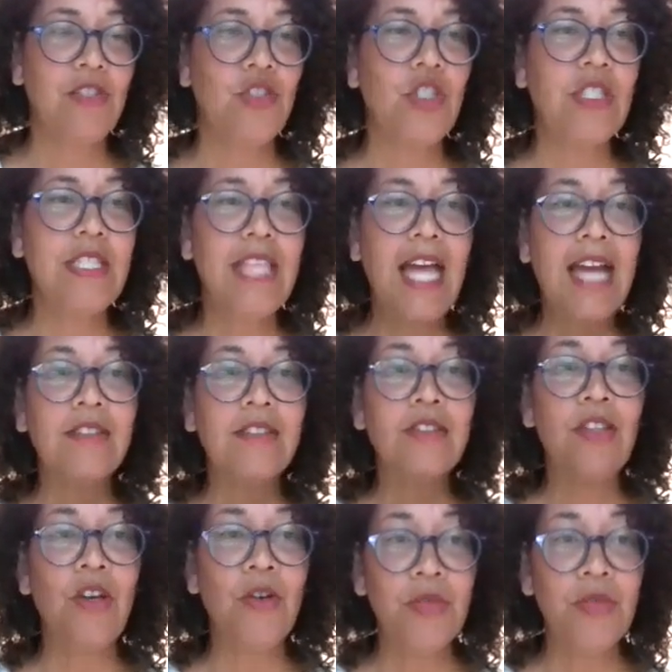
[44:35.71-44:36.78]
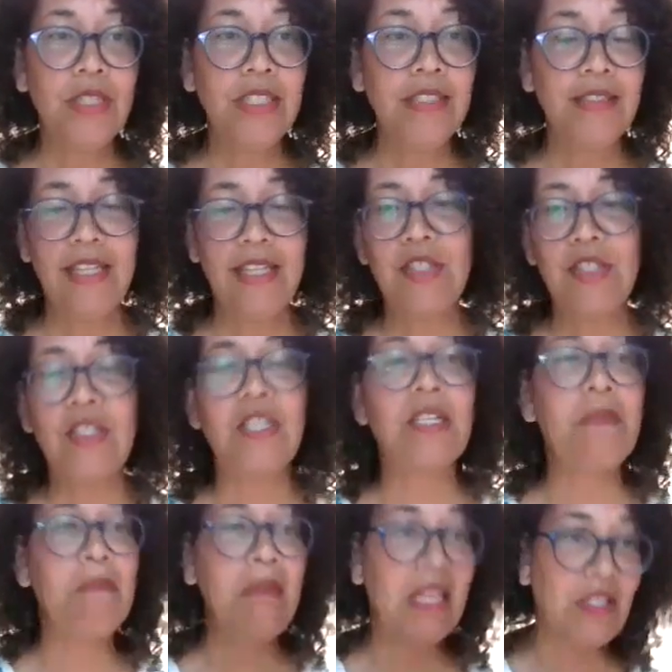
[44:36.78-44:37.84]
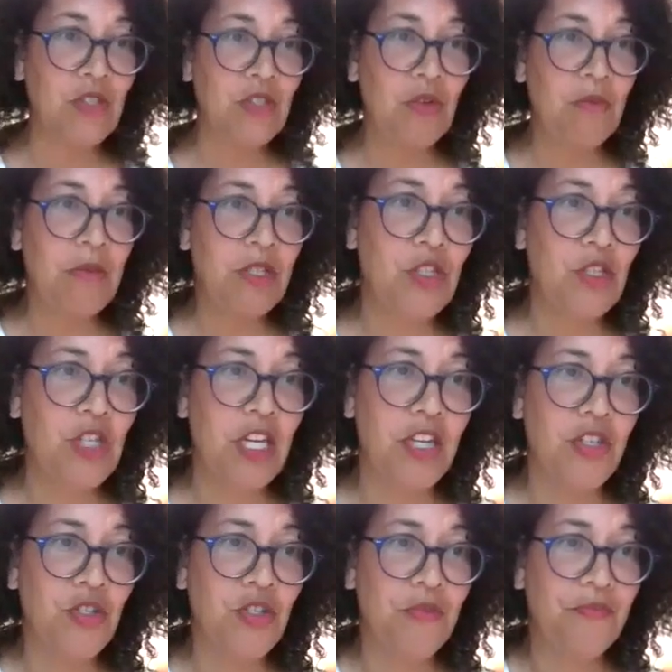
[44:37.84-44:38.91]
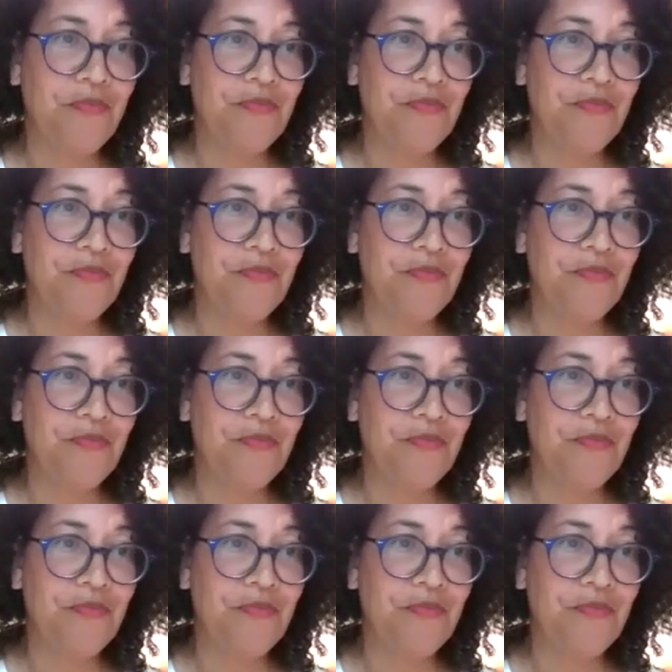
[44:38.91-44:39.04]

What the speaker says: Just that alone is going to make so much change.